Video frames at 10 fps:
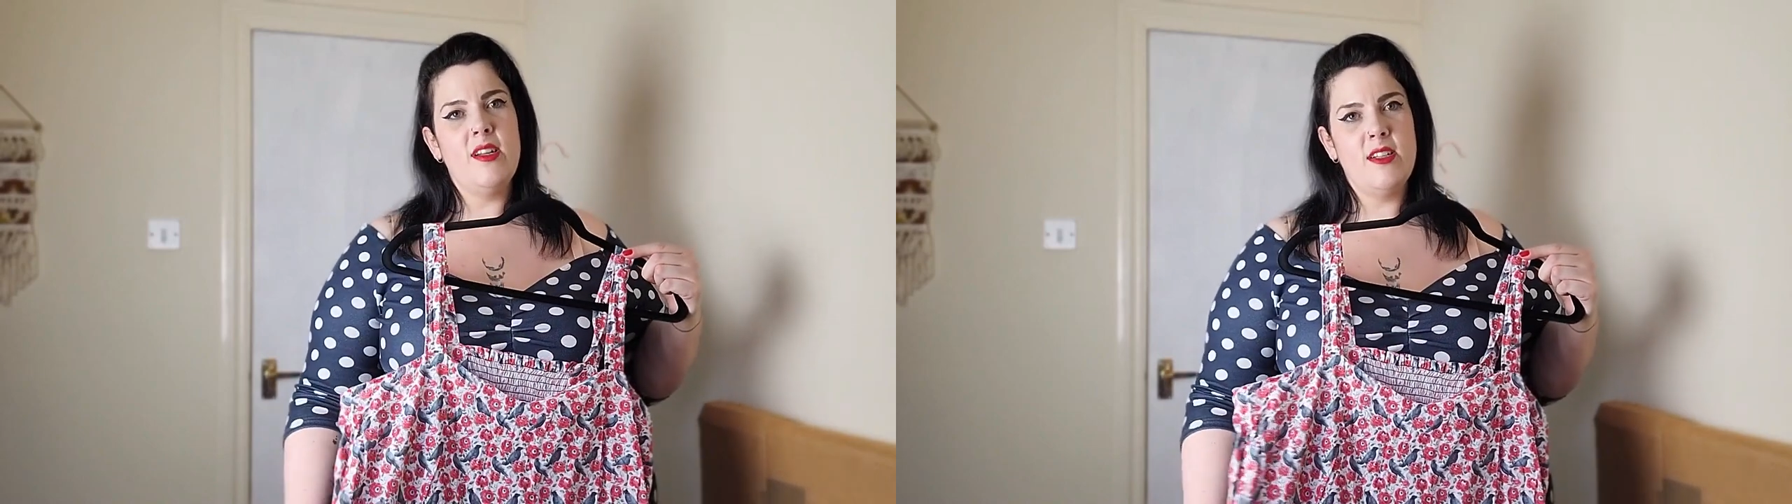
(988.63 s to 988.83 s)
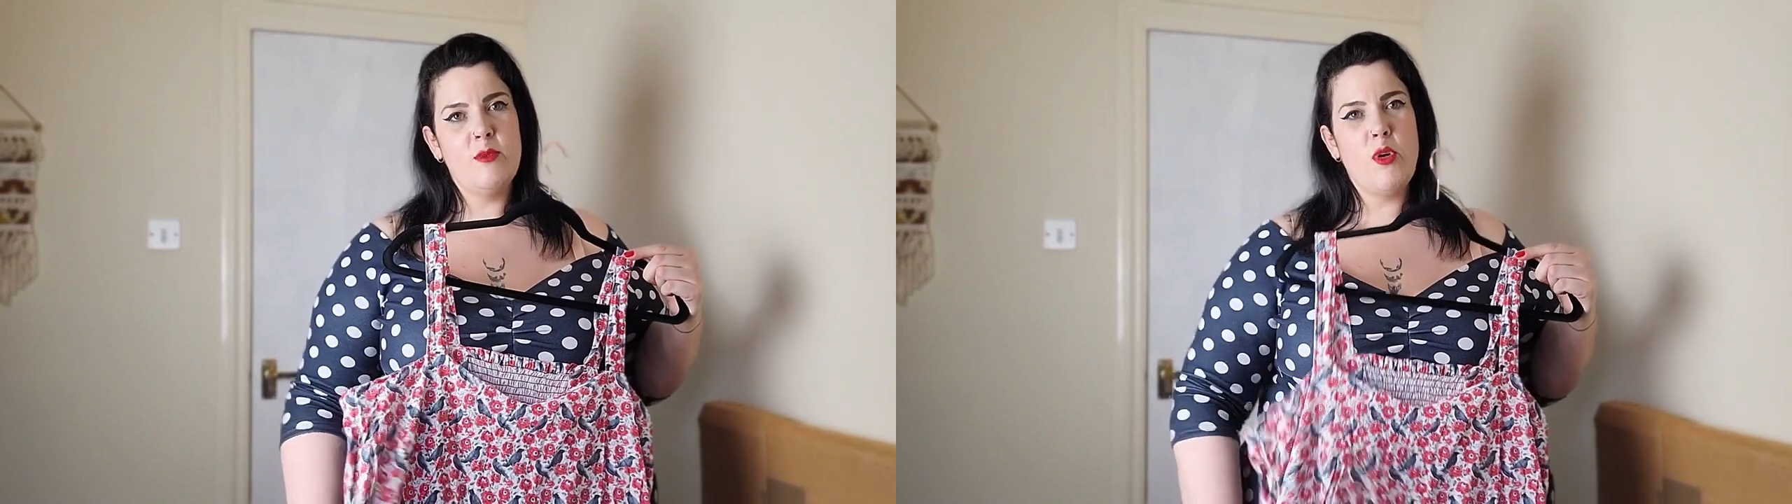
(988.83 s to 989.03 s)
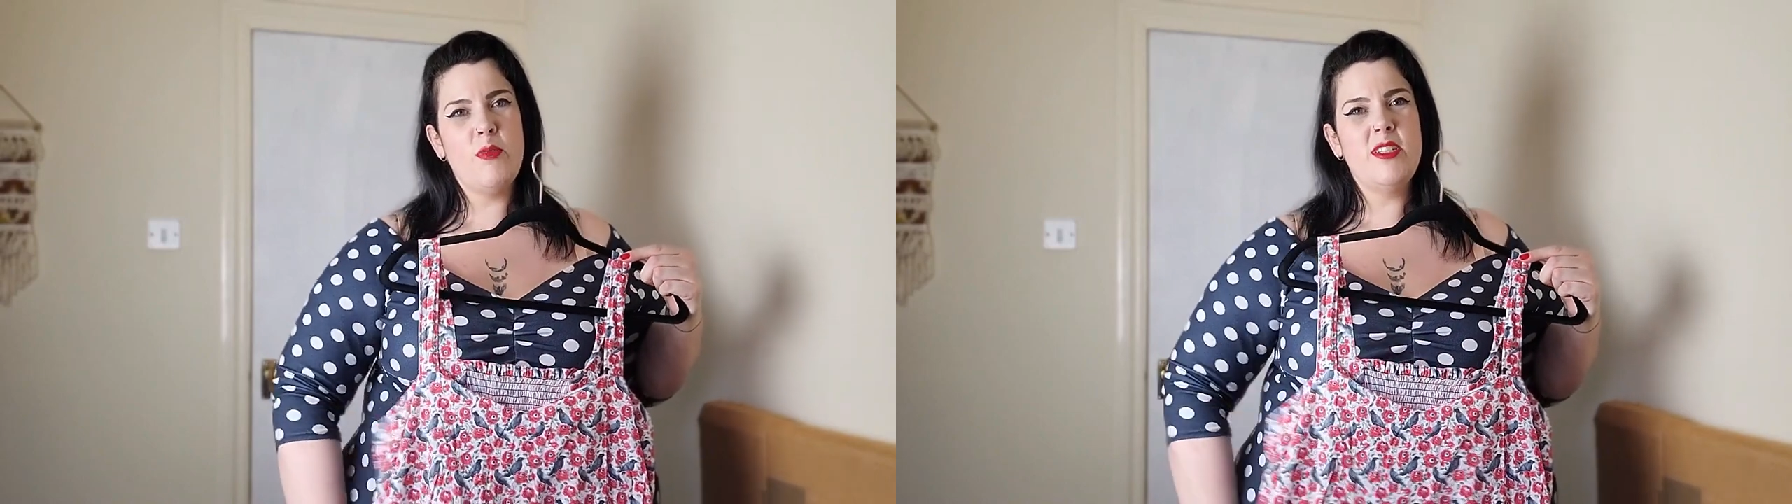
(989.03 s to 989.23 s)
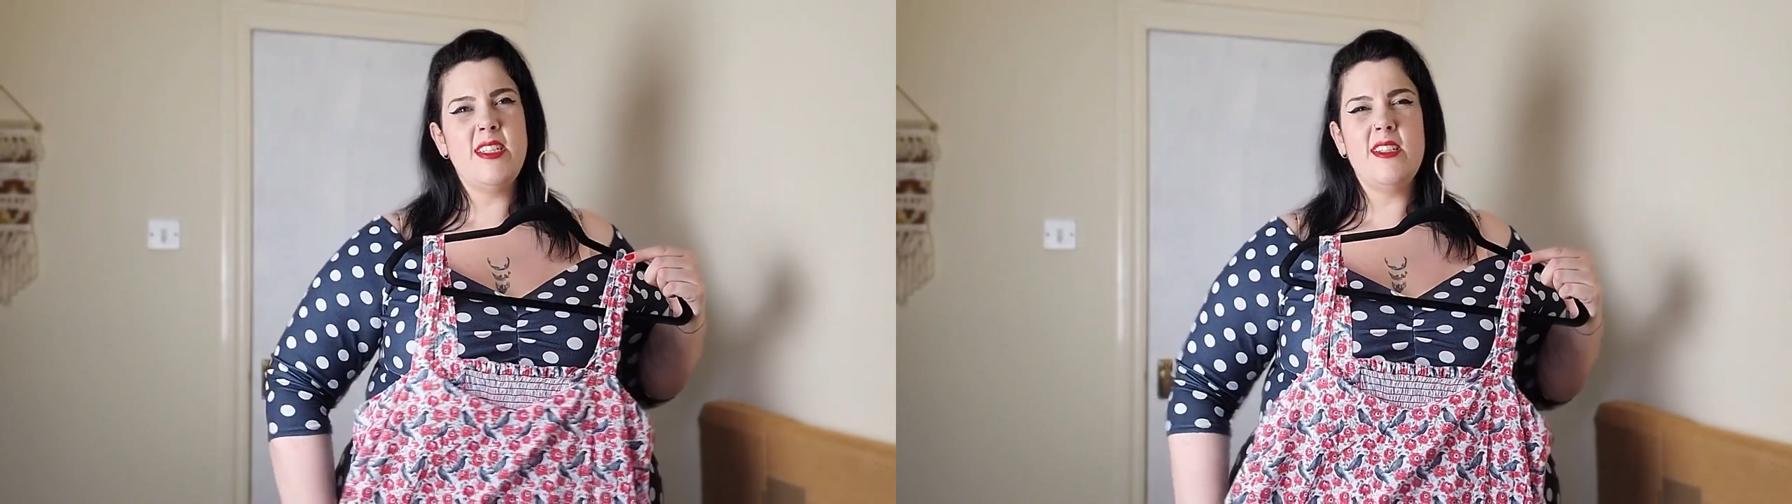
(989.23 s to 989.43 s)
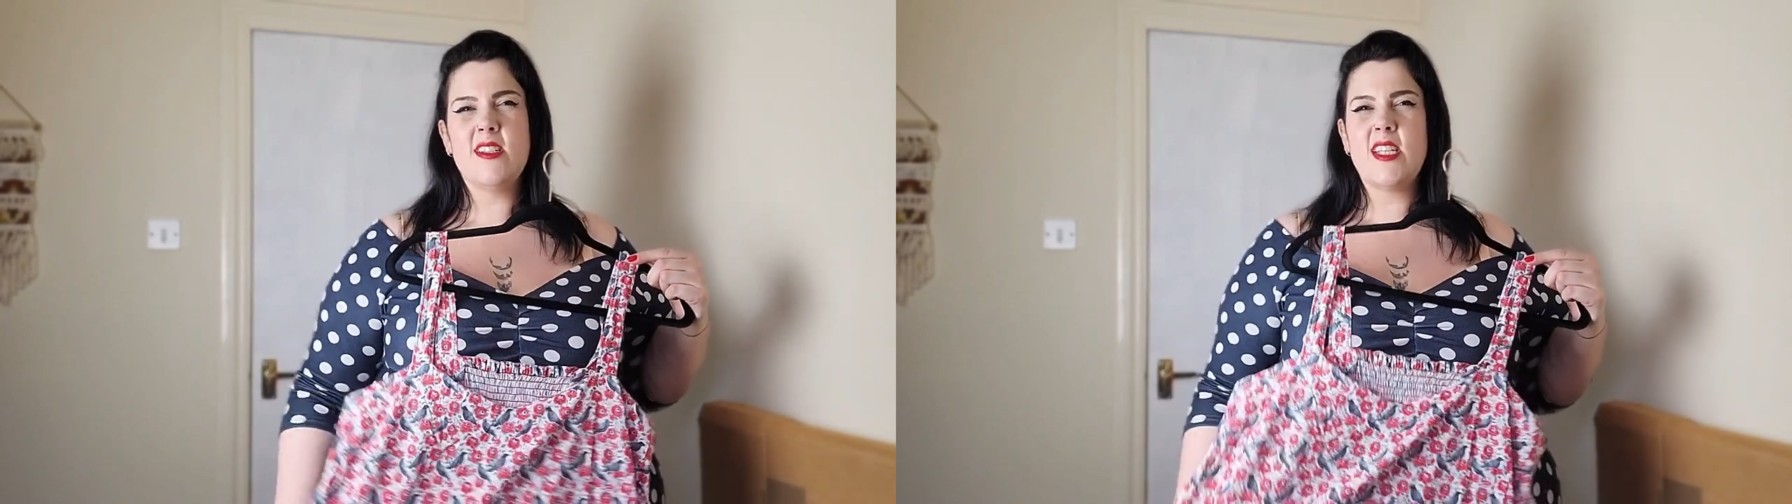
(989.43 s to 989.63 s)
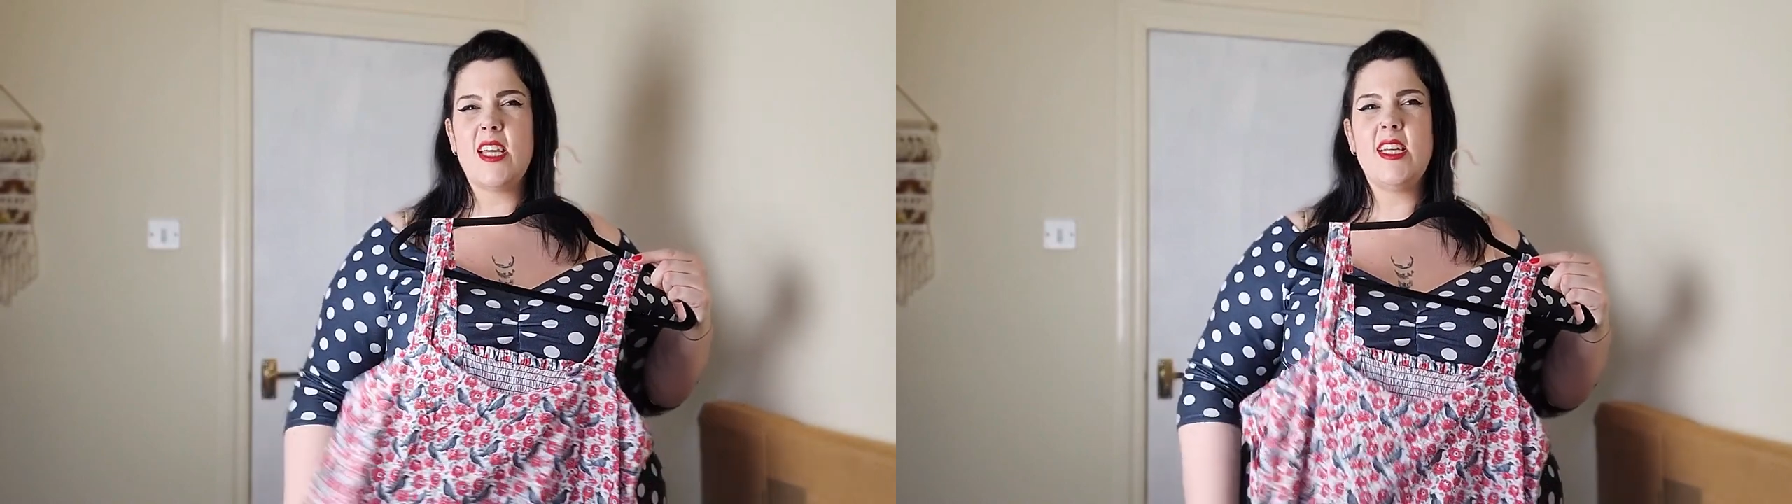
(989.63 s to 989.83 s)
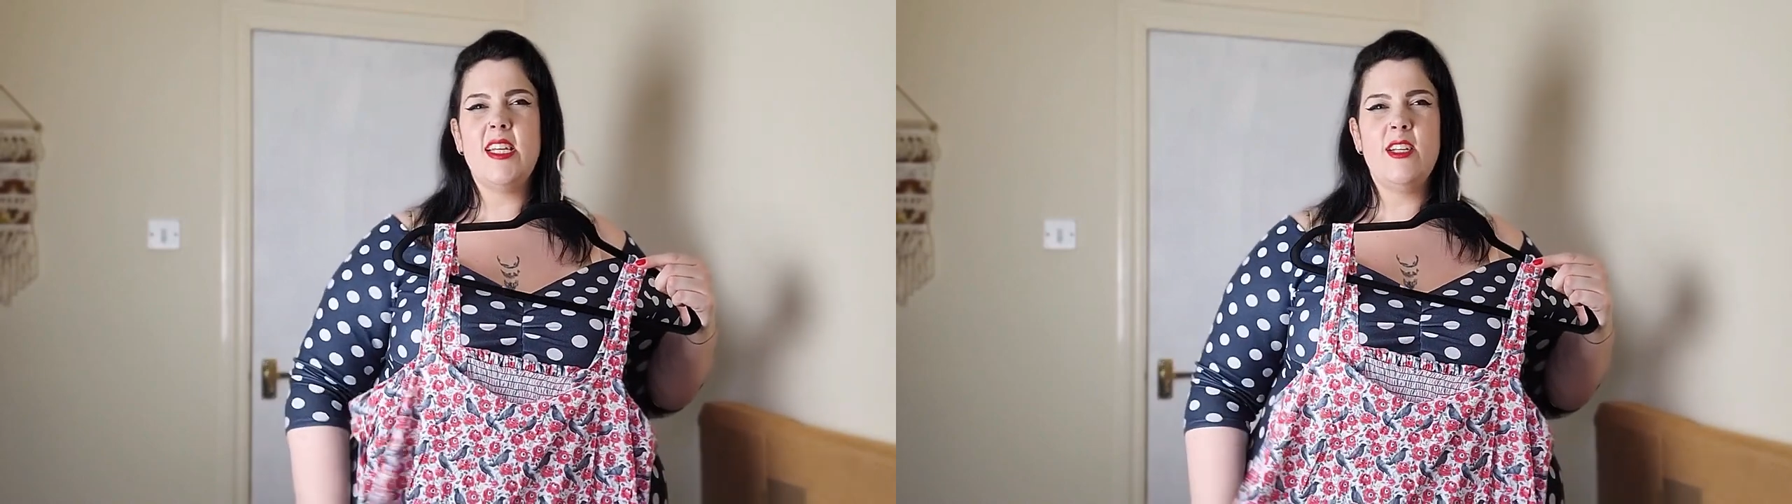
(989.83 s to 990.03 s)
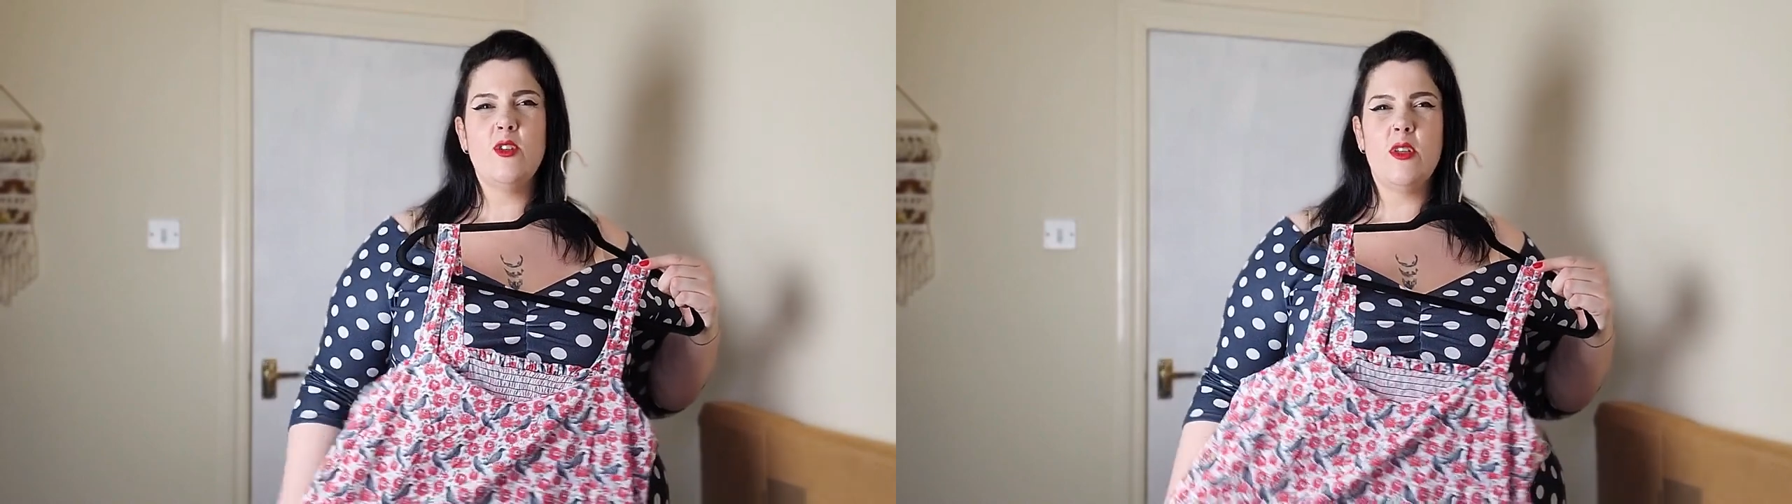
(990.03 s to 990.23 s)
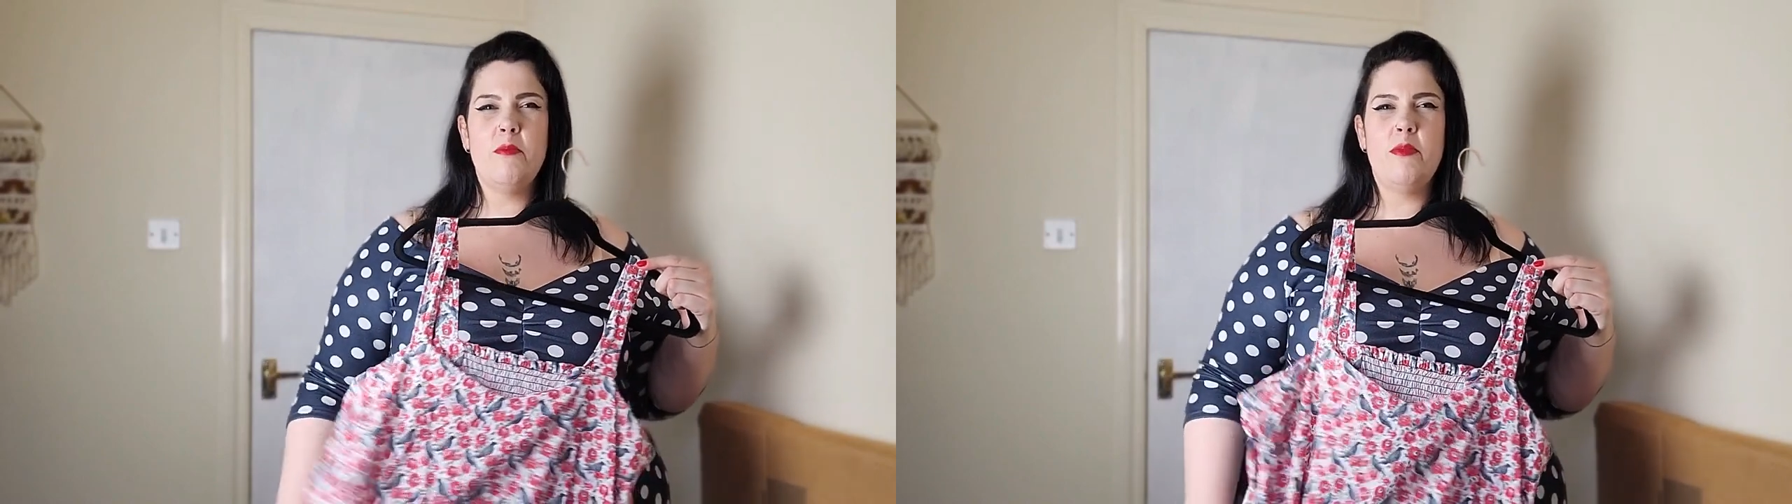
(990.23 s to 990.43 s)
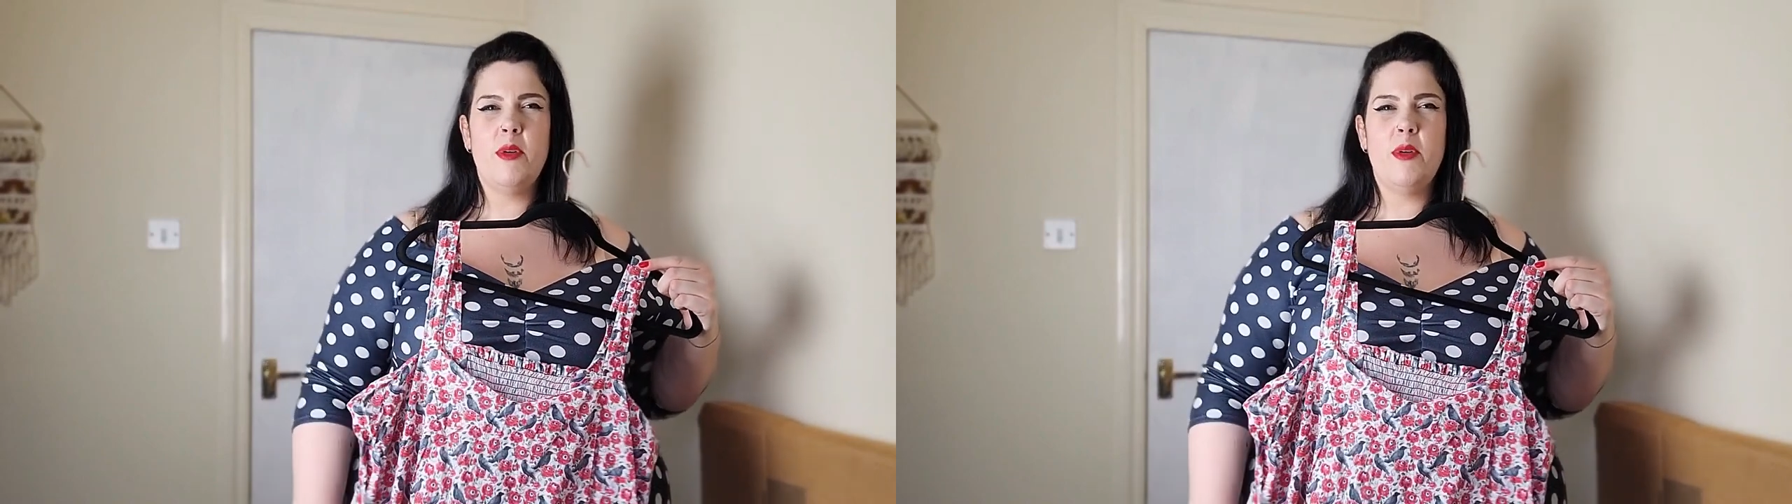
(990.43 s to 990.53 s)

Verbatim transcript: And I probably need to take it in on the